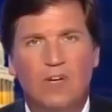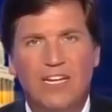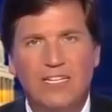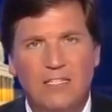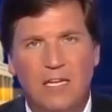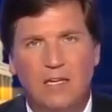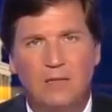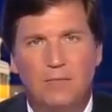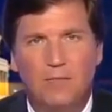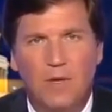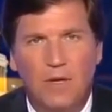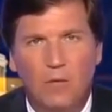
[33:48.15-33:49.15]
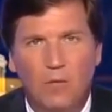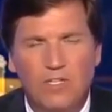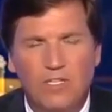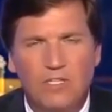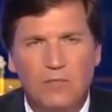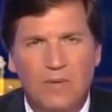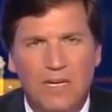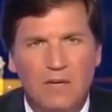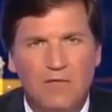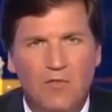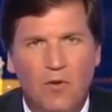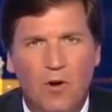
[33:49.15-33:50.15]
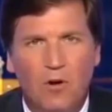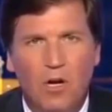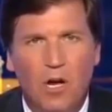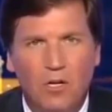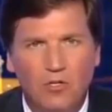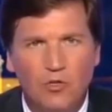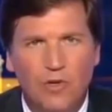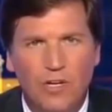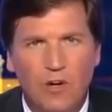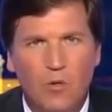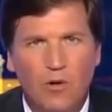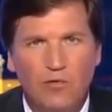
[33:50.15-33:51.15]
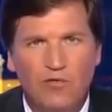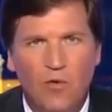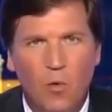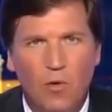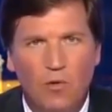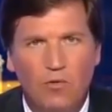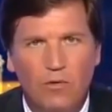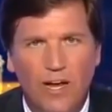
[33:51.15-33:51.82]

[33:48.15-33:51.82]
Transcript: But is it? And what does this mean for our country going forward?